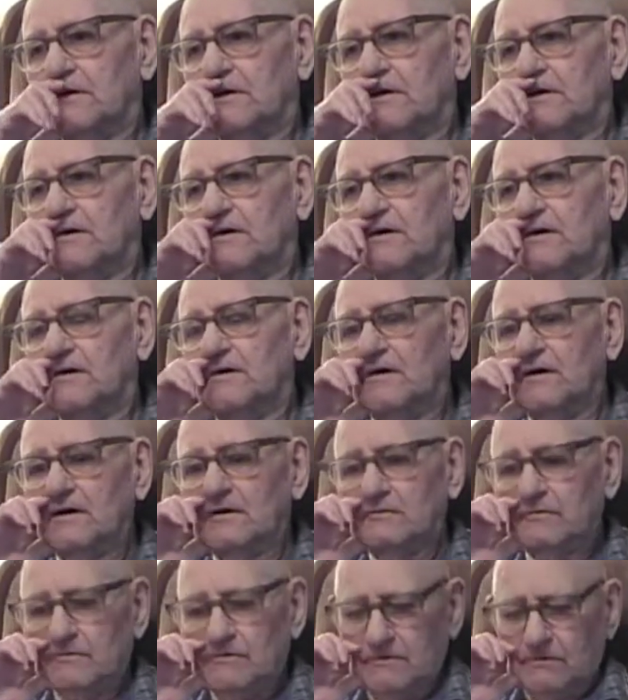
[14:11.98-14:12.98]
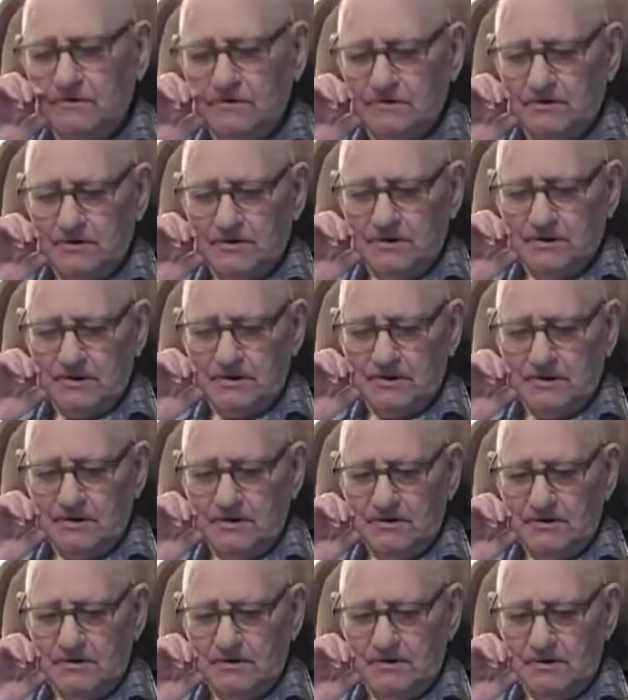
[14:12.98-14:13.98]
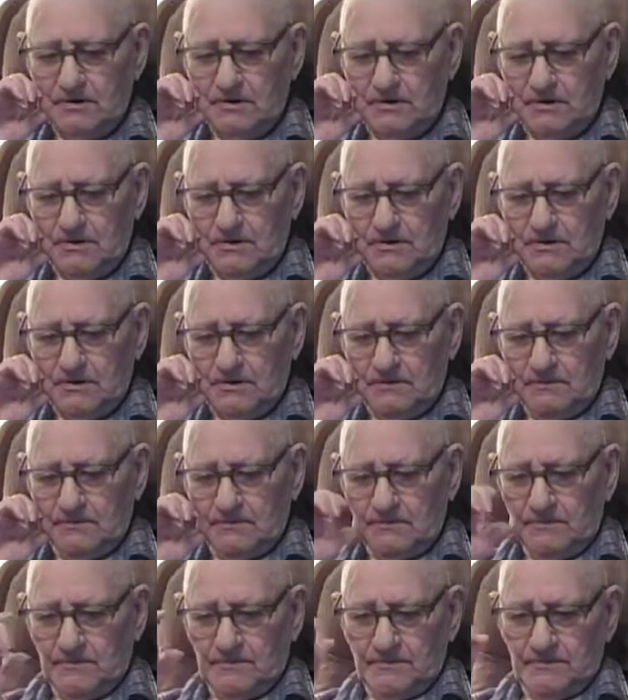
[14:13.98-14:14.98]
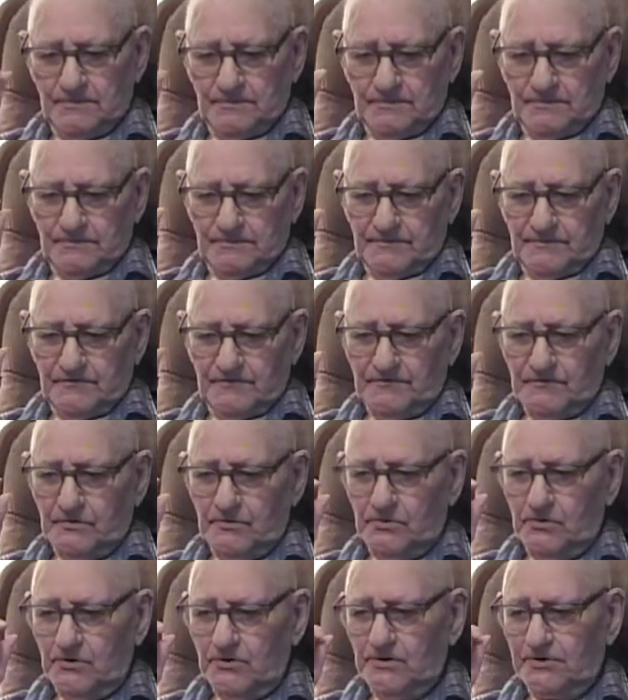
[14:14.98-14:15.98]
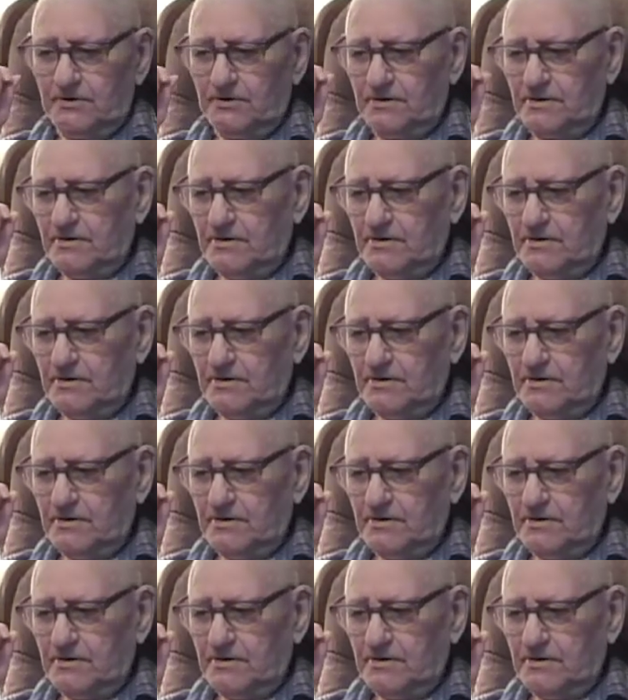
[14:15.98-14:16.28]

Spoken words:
he had, what was that he had for work?